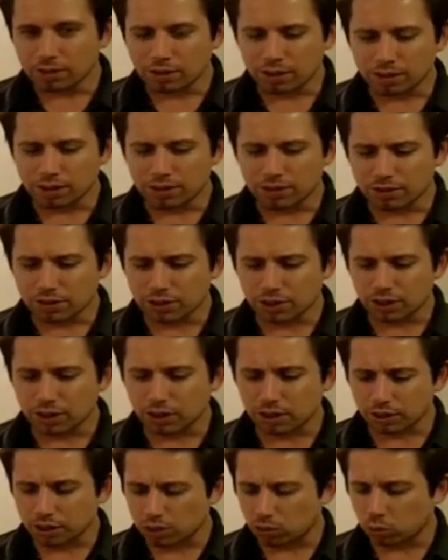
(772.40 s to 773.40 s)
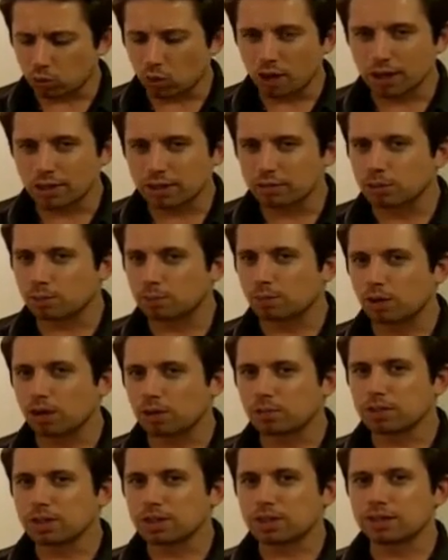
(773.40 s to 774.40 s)
Oh, interesting. This wine
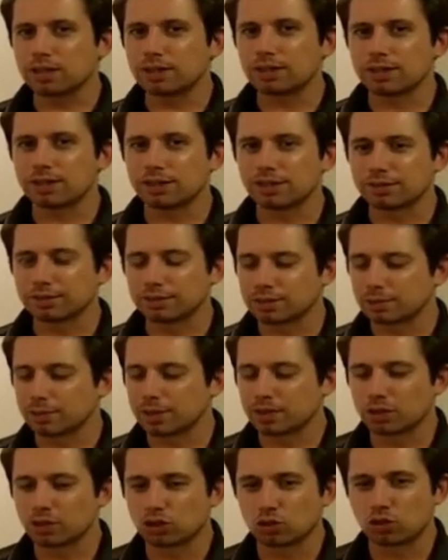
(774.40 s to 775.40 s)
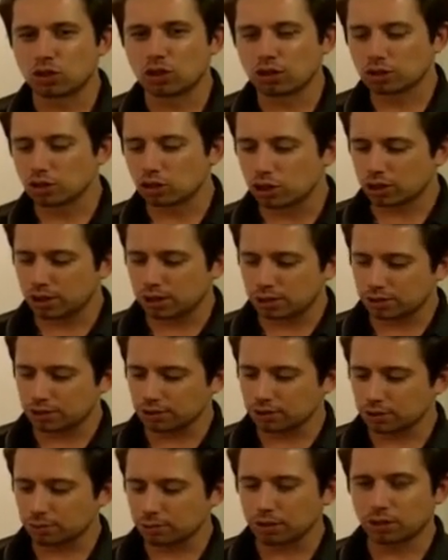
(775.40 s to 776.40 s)
probably need some nice strong cheese
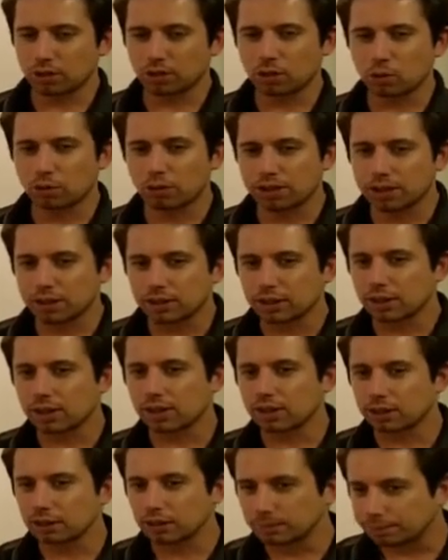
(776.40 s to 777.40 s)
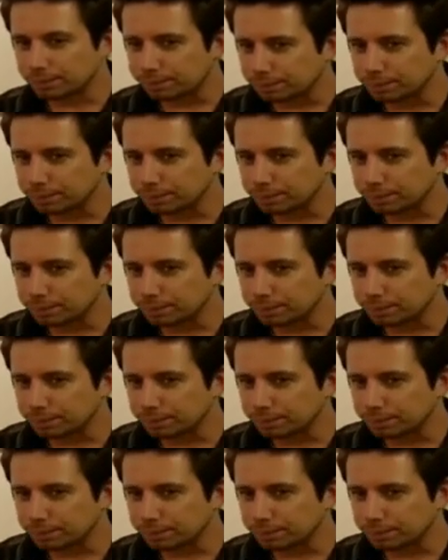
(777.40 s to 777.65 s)
or something to go with it to kind of